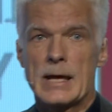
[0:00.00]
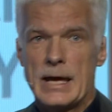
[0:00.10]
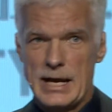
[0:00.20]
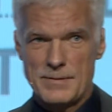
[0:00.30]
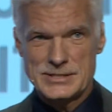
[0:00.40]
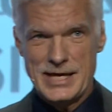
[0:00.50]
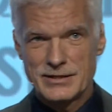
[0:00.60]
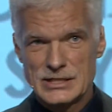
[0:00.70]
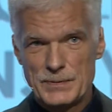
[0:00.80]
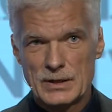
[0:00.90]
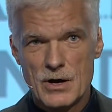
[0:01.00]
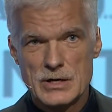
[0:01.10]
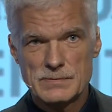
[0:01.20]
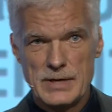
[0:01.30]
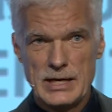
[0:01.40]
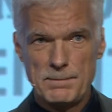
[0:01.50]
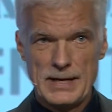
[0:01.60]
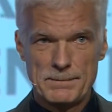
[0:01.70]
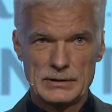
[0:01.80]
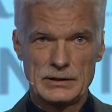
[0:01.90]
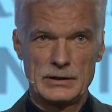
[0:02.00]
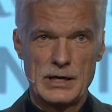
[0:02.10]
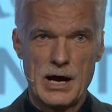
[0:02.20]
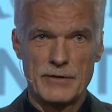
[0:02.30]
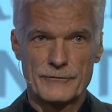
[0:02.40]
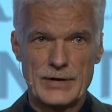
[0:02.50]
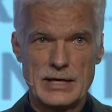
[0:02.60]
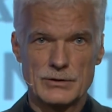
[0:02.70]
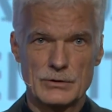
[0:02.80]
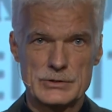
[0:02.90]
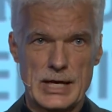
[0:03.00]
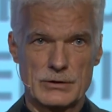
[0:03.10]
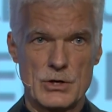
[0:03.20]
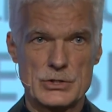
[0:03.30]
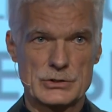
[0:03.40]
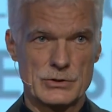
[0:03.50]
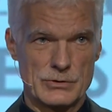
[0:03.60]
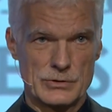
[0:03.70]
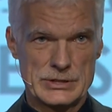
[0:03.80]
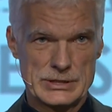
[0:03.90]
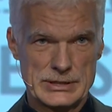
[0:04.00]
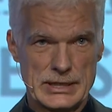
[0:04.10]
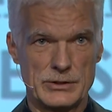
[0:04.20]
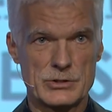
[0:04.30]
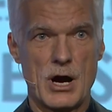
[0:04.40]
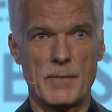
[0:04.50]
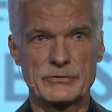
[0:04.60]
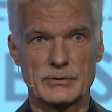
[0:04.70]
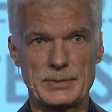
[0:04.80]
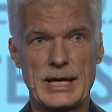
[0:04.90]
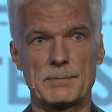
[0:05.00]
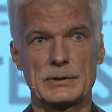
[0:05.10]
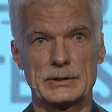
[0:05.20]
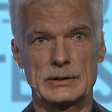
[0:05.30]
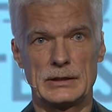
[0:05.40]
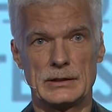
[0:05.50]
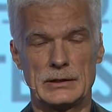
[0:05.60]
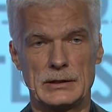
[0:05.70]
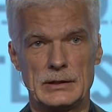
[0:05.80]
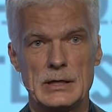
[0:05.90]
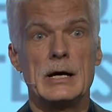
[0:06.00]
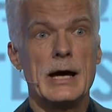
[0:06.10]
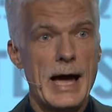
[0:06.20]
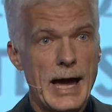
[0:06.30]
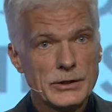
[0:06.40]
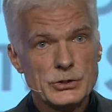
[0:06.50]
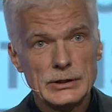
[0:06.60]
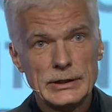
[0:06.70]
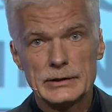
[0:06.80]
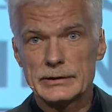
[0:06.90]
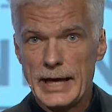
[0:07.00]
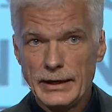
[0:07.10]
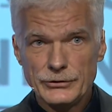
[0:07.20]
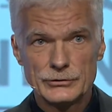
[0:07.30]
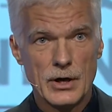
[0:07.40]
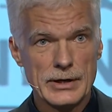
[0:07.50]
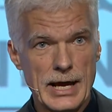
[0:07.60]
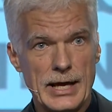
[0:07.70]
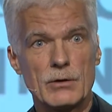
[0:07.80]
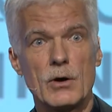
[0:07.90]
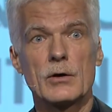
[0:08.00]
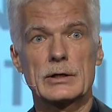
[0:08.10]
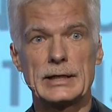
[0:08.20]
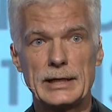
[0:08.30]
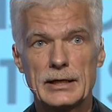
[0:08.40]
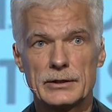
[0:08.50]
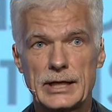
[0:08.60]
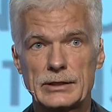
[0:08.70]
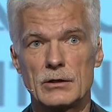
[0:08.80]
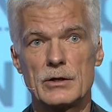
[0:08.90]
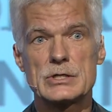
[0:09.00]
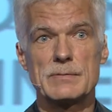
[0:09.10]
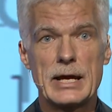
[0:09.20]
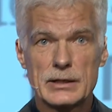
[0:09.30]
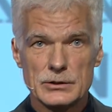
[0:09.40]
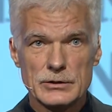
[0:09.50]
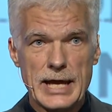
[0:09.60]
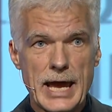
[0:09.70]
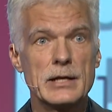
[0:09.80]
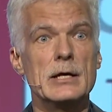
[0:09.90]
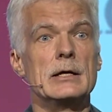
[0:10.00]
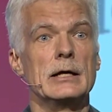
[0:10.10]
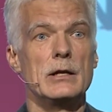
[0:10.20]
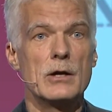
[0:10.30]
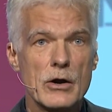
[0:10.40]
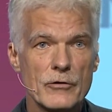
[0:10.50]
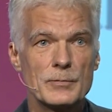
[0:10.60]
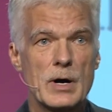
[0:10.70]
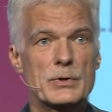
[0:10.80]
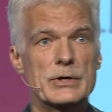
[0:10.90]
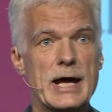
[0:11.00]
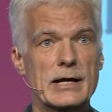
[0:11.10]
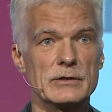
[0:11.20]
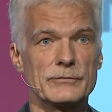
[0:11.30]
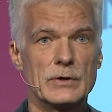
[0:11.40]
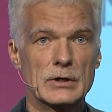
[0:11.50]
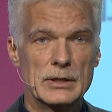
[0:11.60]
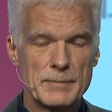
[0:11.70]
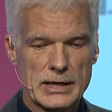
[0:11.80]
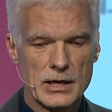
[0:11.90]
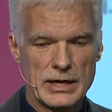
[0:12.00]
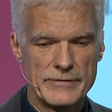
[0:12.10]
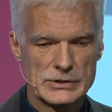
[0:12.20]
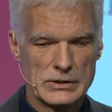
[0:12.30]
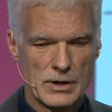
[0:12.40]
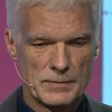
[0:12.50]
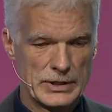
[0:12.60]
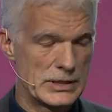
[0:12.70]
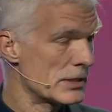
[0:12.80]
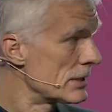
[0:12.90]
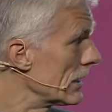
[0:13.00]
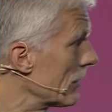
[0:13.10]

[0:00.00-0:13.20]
And I'm saying this because many people are afraid, technology is going to steal jobs from people. Actually, that is not at all clear. Technology may create a lot of more productive work and make our lives a lot more interesting.